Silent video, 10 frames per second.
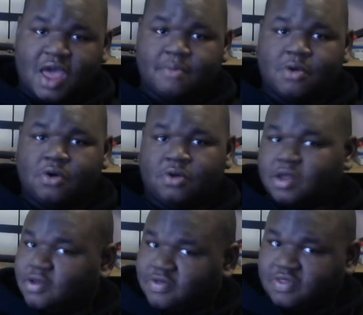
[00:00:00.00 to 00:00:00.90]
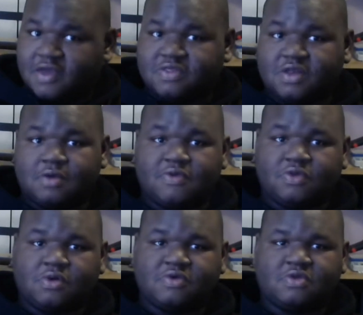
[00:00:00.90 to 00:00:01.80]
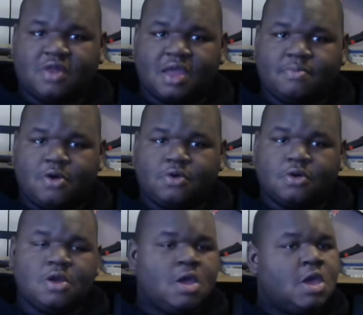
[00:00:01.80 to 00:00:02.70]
motor, and he's tested it with the Crystalite motor.